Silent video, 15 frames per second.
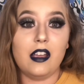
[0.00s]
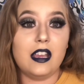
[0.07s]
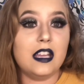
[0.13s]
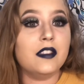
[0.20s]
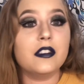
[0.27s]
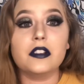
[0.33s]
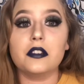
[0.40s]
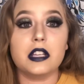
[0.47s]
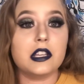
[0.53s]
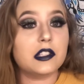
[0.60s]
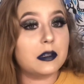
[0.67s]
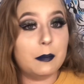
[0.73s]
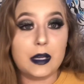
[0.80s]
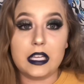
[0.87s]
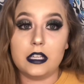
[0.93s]
in the
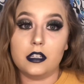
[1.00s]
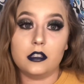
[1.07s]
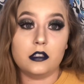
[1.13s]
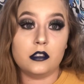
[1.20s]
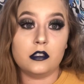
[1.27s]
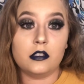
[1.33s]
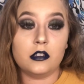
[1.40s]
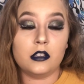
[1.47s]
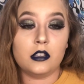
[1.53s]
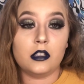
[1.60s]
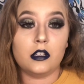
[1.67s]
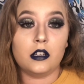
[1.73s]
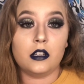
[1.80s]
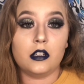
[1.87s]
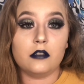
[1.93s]
least bit.
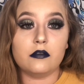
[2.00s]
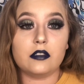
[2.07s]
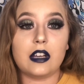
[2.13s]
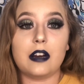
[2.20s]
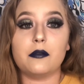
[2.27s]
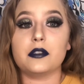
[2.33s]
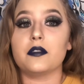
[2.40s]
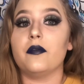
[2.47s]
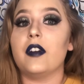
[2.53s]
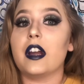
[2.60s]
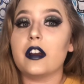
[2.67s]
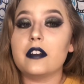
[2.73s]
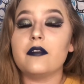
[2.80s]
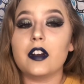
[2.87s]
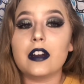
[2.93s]
That was
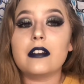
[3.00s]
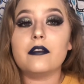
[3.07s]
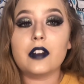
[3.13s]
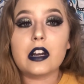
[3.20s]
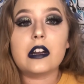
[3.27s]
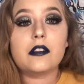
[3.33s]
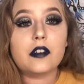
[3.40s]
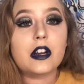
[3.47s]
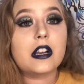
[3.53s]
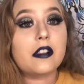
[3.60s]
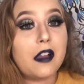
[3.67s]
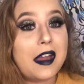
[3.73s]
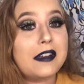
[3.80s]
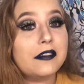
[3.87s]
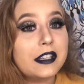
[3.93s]
very, very, very, very
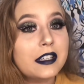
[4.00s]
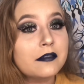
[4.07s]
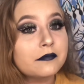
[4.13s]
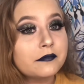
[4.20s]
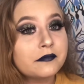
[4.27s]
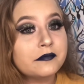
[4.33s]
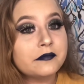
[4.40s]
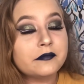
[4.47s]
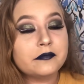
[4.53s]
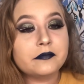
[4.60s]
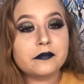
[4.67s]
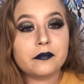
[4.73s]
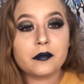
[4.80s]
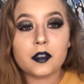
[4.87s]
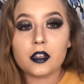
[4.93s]
likely.
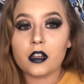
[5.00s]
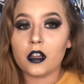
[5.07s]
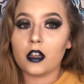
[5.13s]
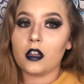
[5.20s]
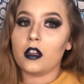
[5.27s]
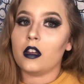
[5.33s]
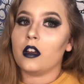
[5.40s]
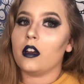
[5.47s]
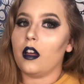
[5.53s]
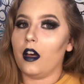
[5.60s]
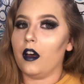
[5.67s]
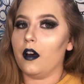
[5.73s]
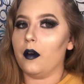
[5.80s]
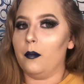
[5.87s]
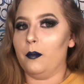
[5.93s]

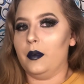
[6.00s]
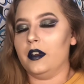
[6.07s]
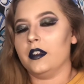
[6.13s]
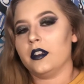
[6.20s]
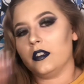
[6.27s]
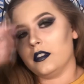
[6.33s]
Then